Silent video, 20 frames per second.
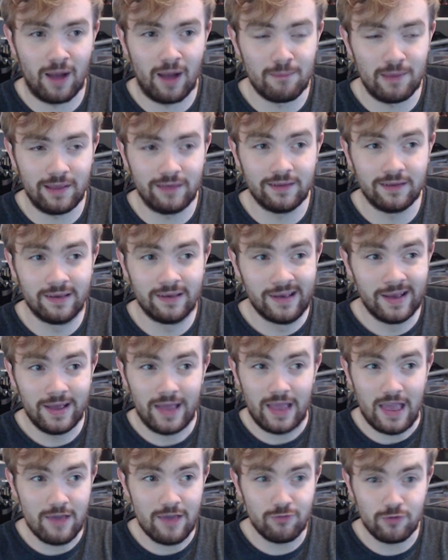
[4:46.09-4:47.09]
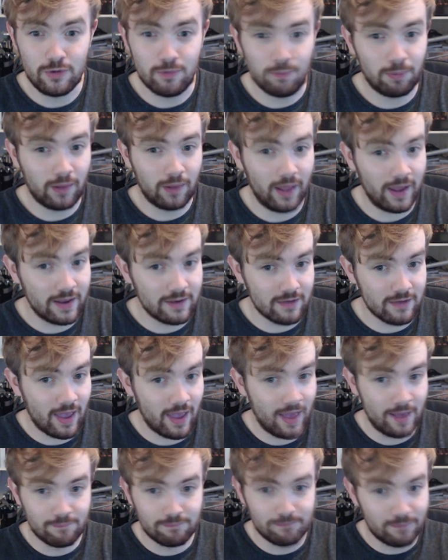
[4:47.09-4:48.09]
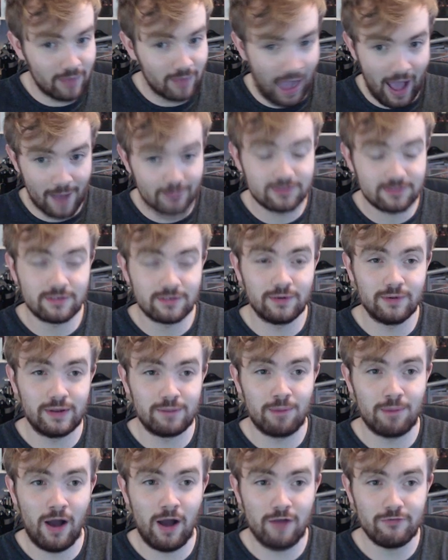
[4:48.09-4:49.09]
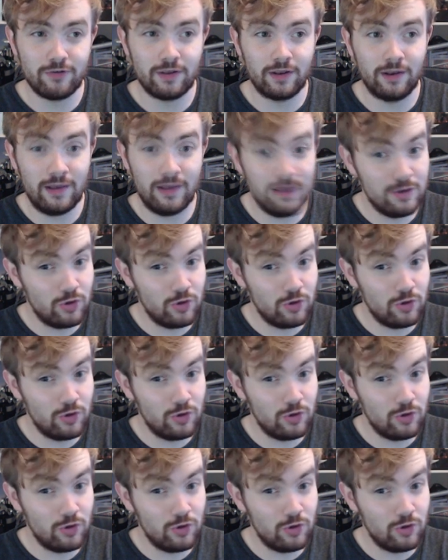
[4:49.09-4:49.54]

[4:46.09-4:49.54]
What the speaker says: I mean, if you played it absolutely perfectly,